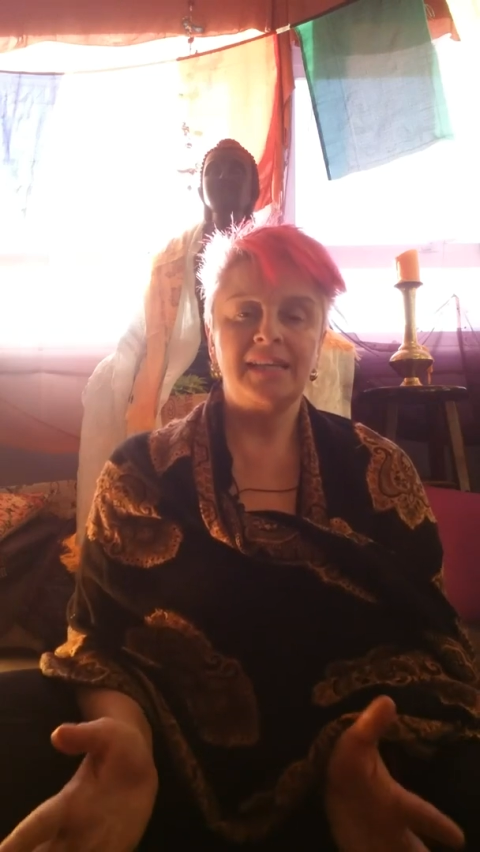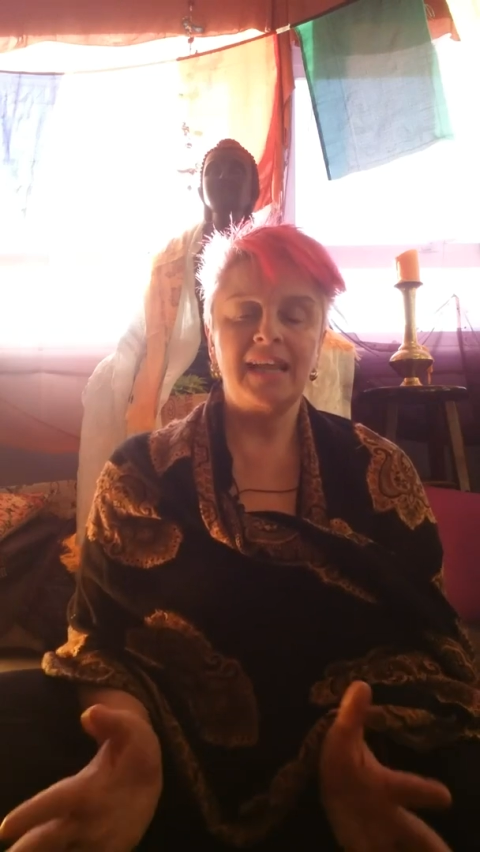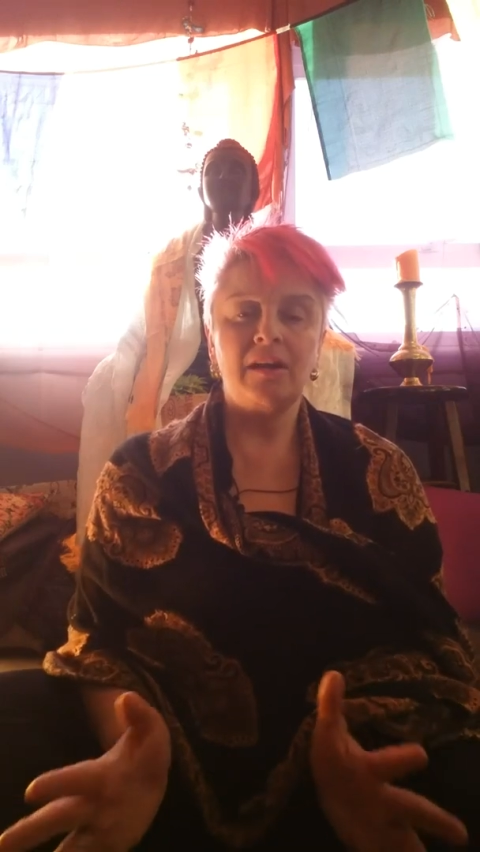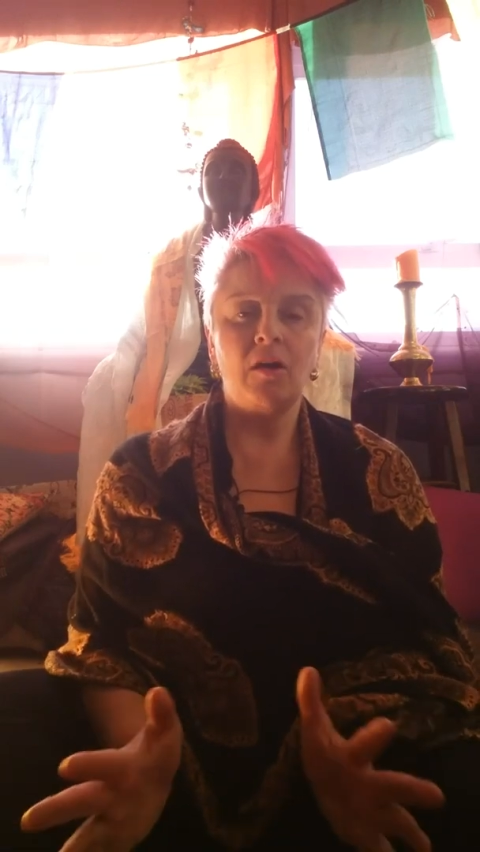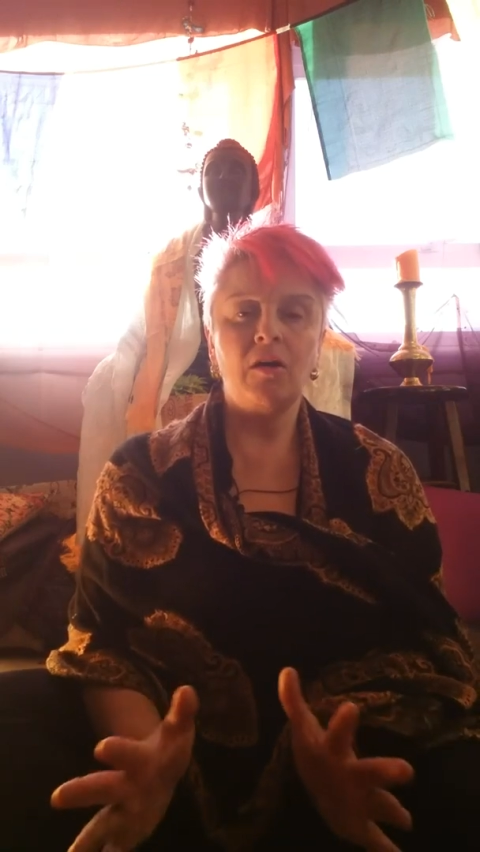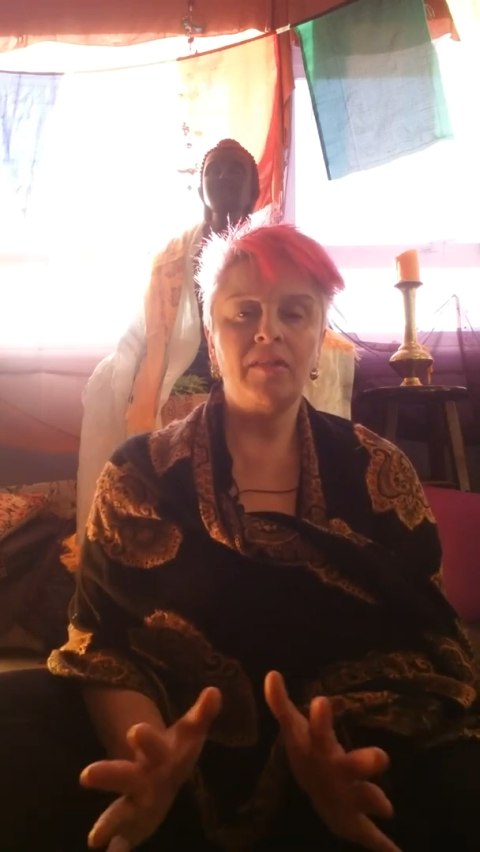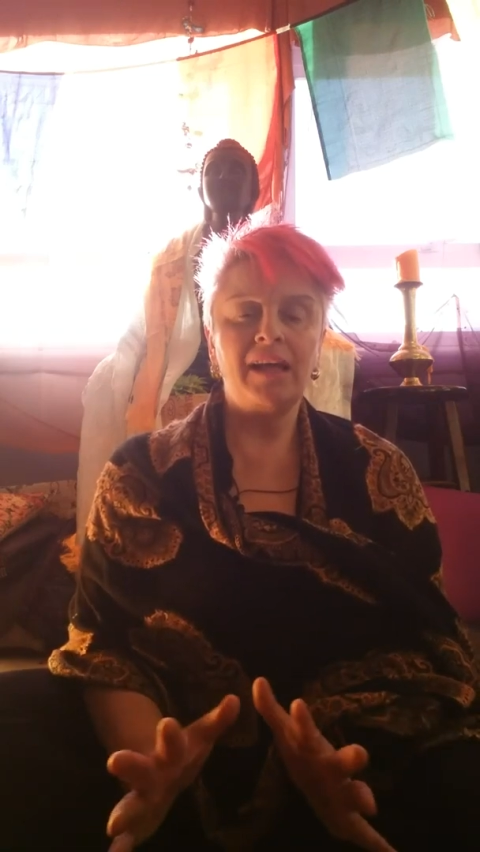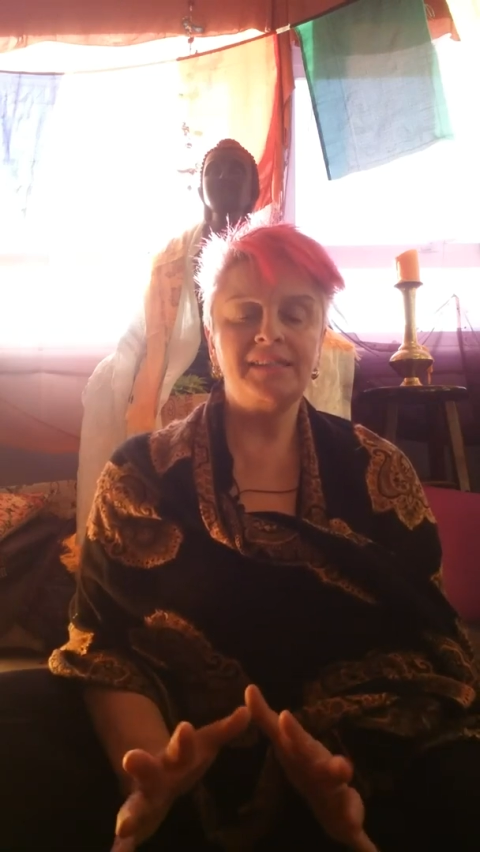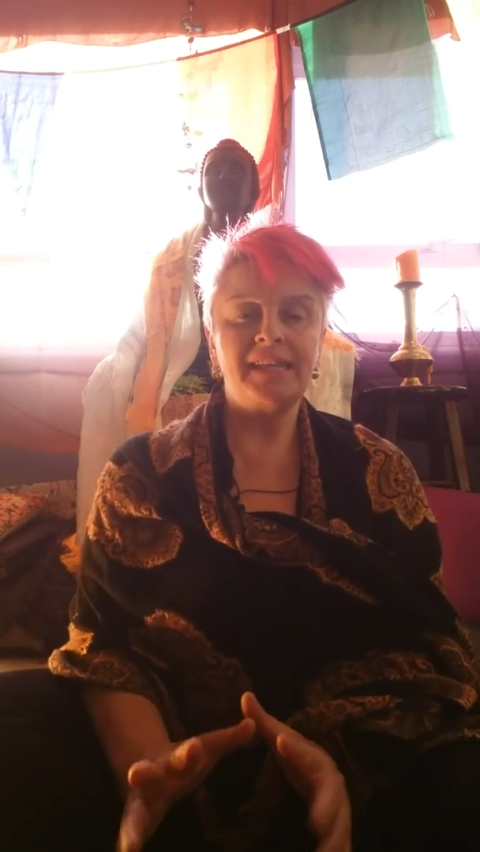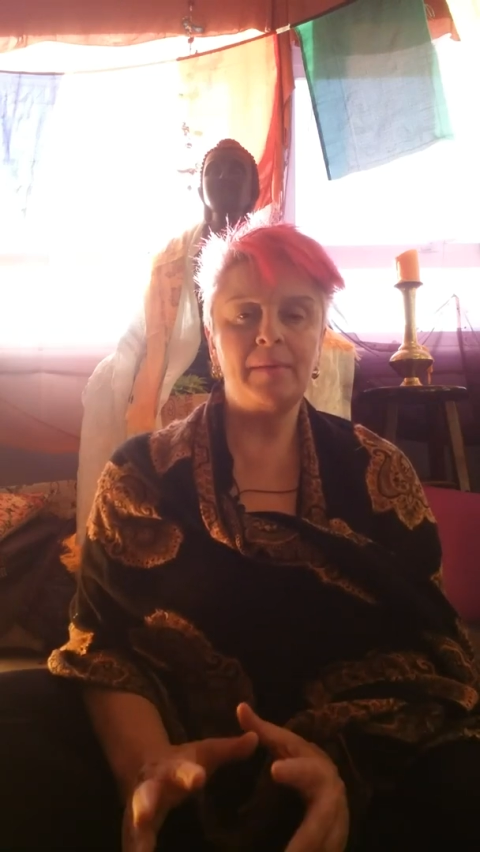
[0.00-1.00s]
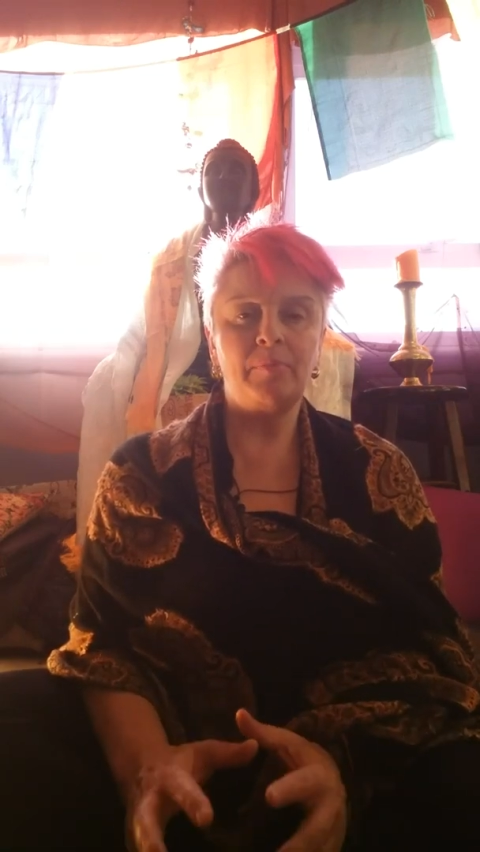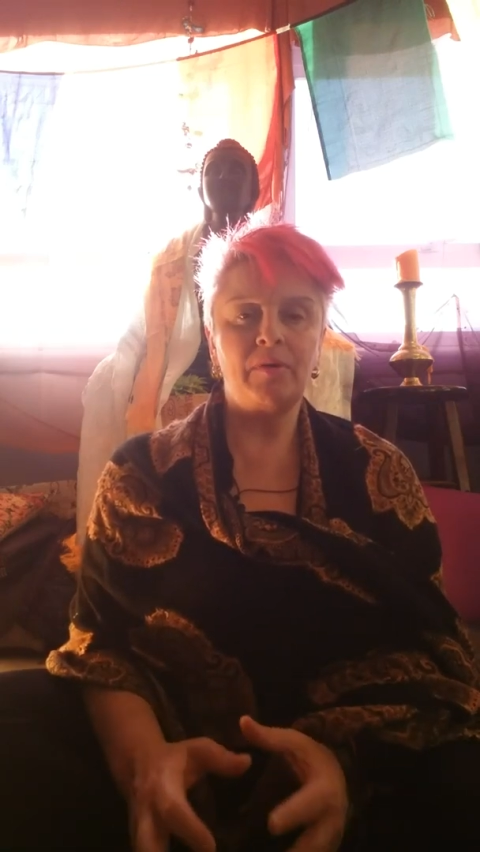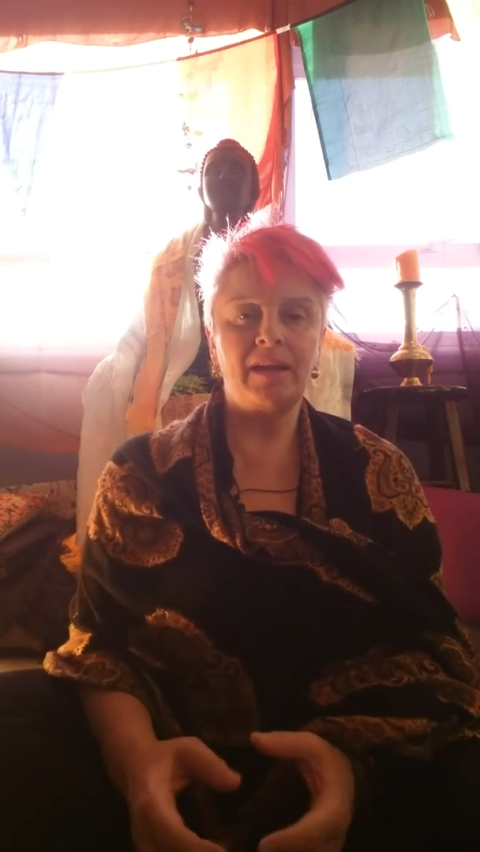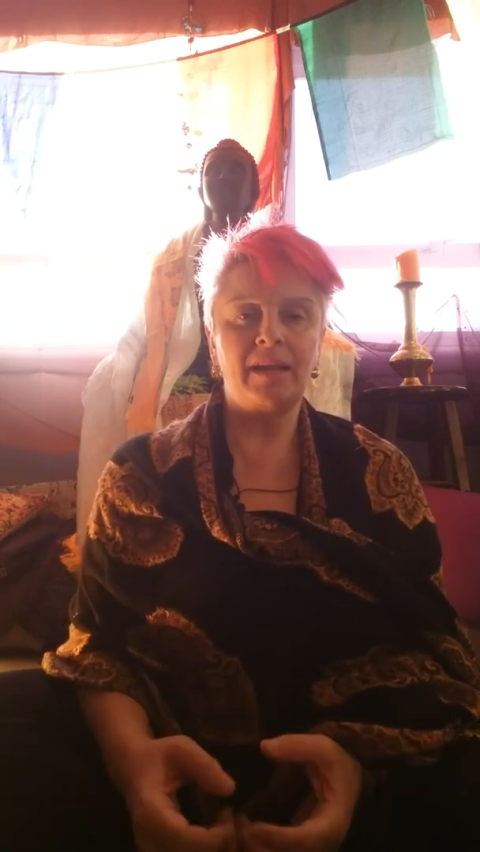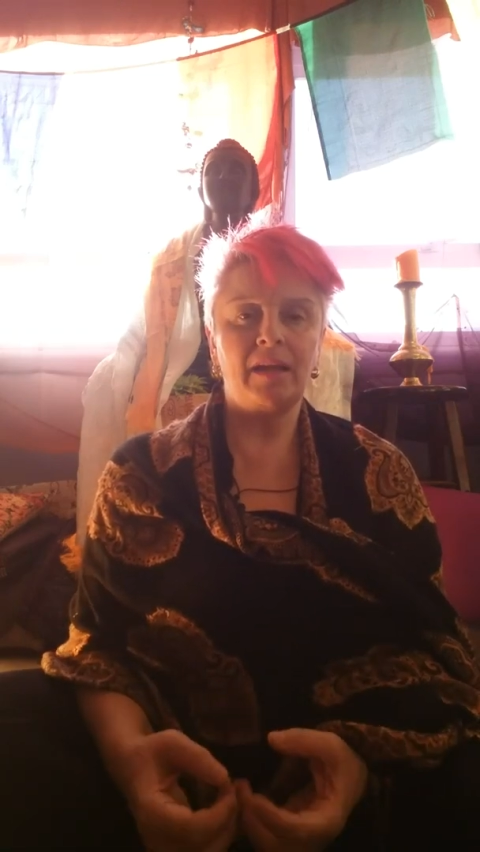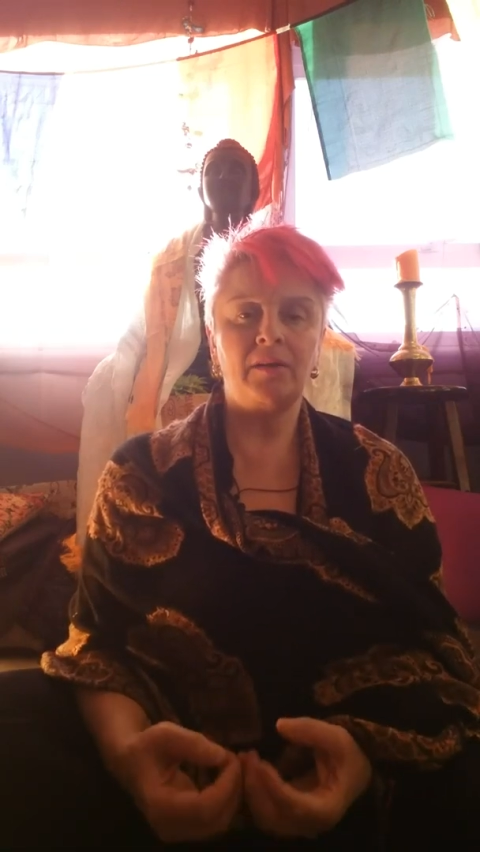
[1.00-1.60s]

take all that debris